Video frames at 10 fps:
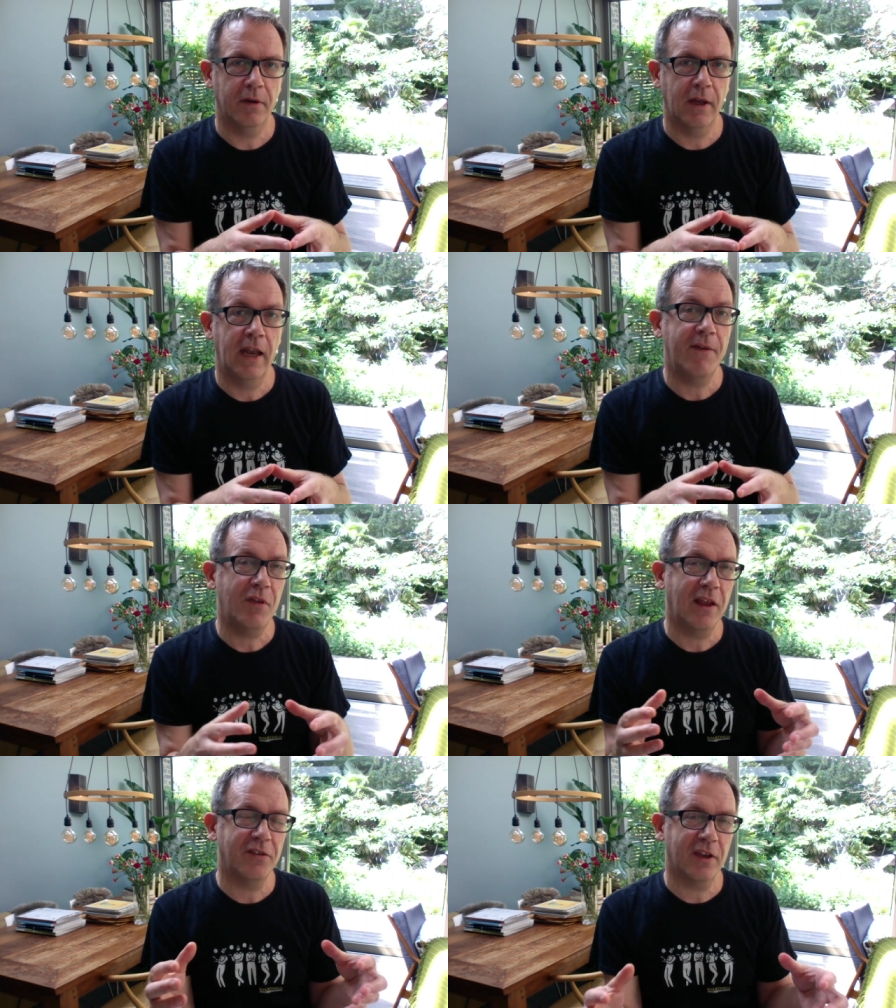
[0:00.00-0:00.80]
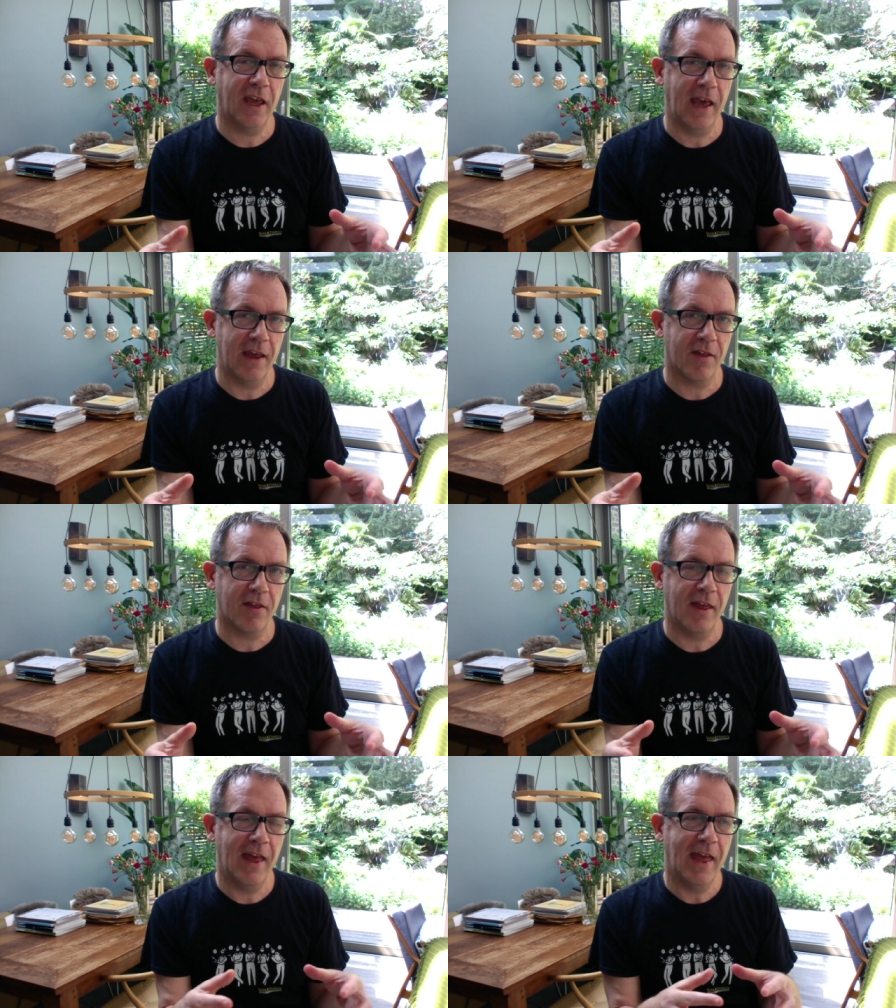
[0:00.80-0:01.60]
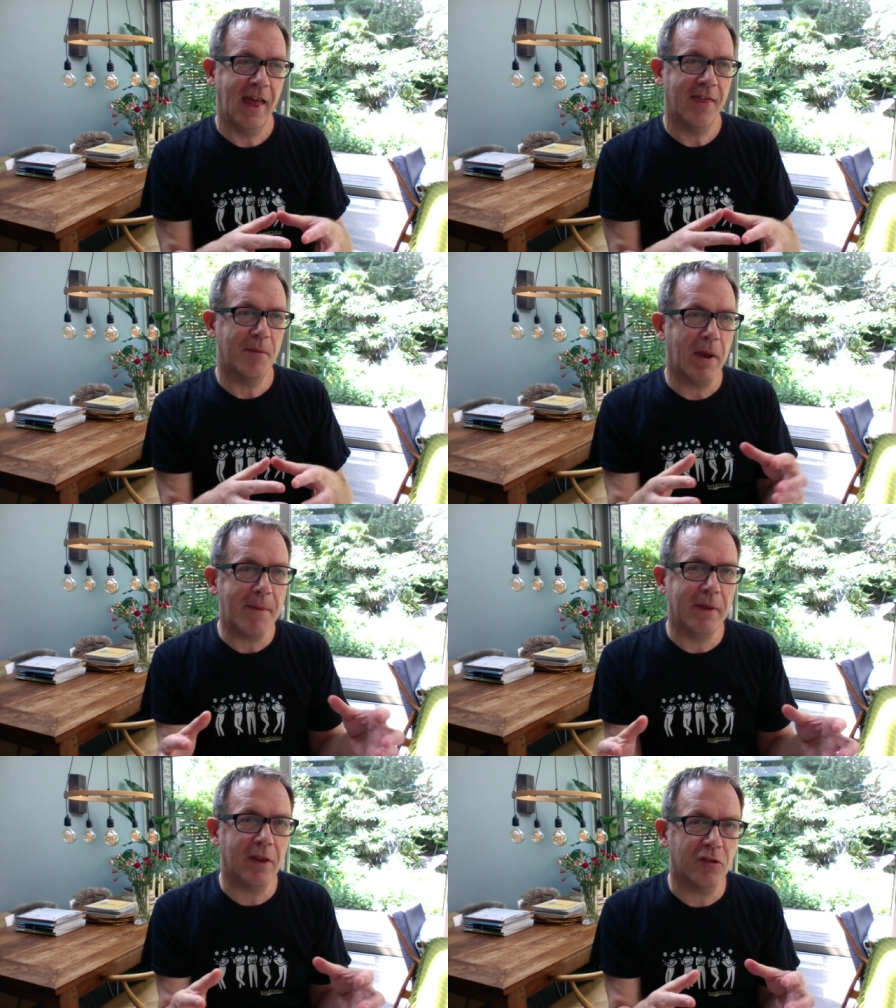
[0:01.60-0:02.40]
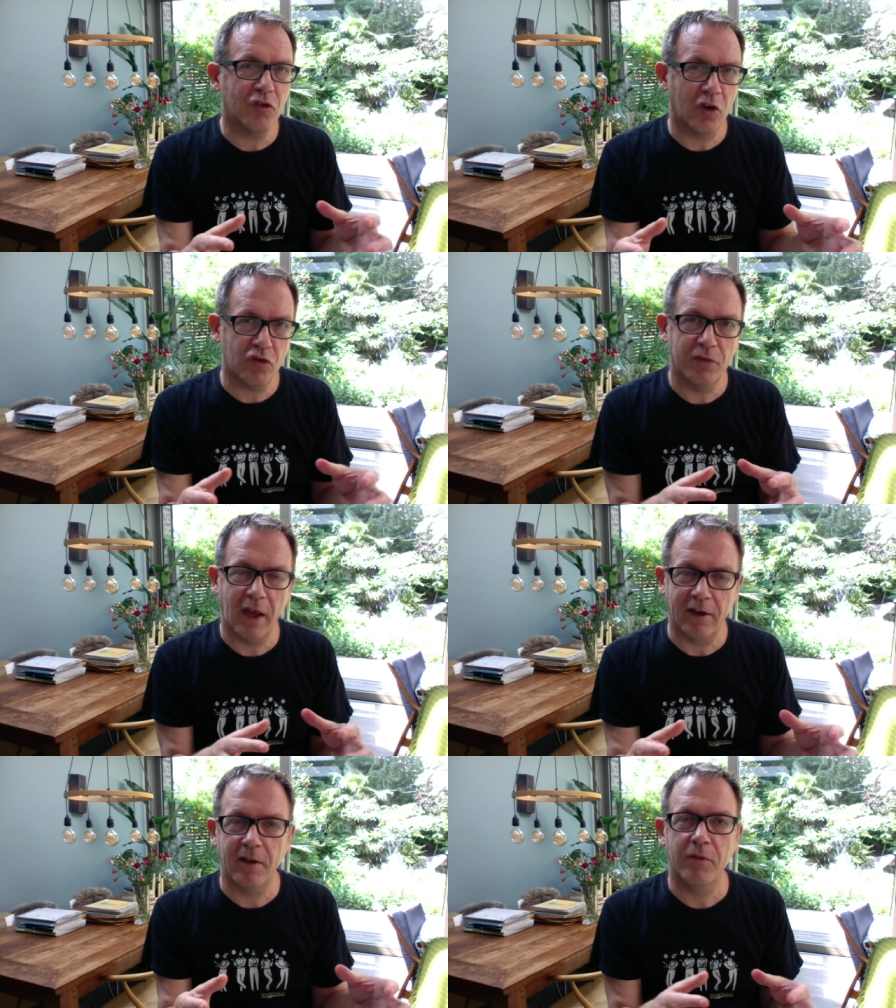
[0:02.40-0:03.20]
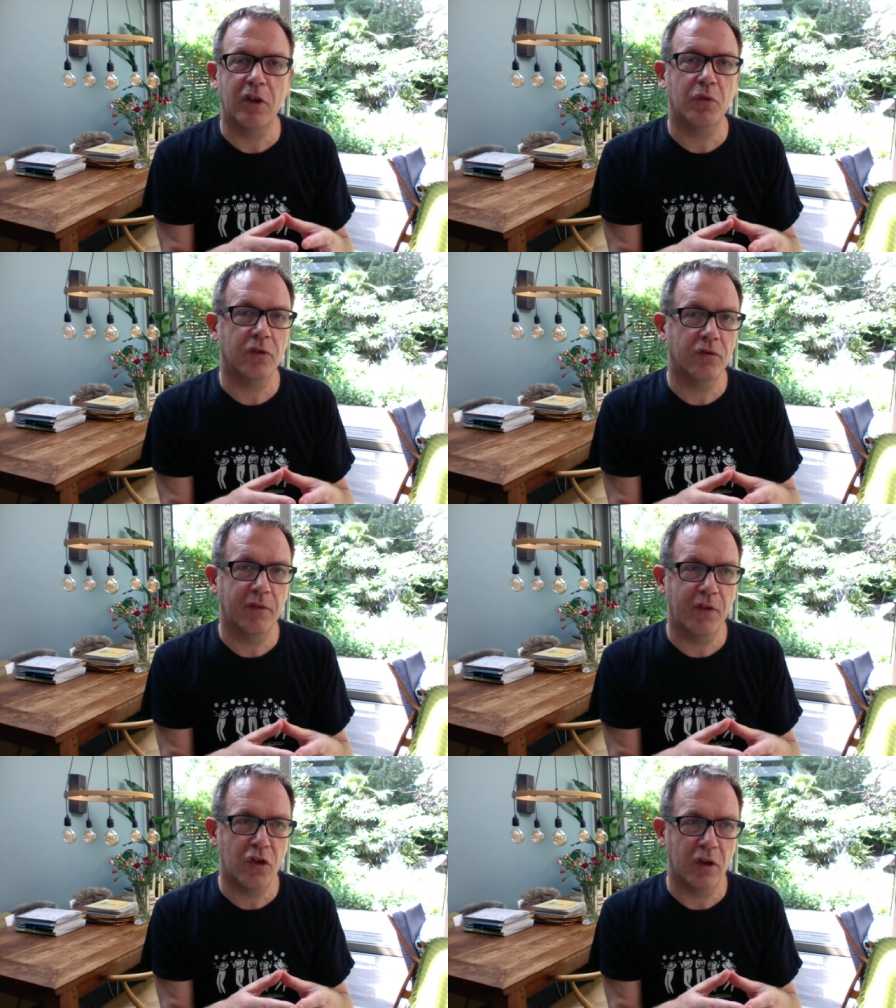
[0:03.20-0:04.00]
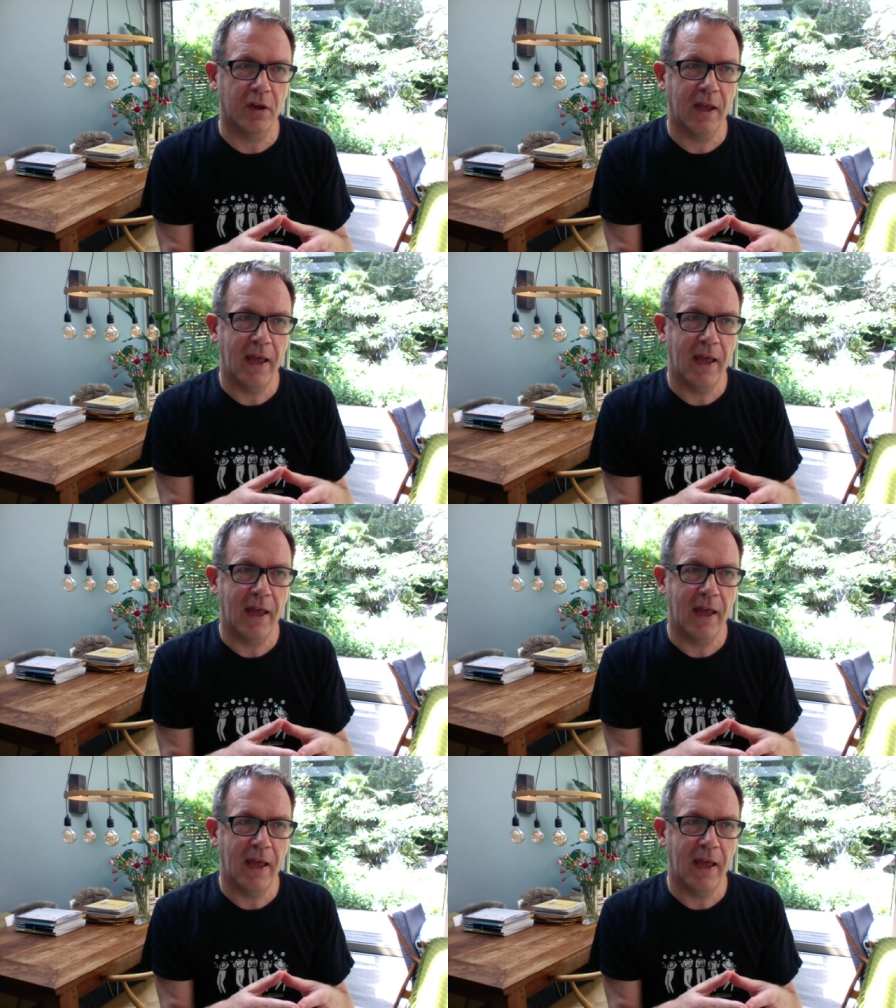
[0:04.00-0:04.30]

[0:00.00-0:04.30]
And if that's the case, then maybe the structure of the activities wasn't sufficient.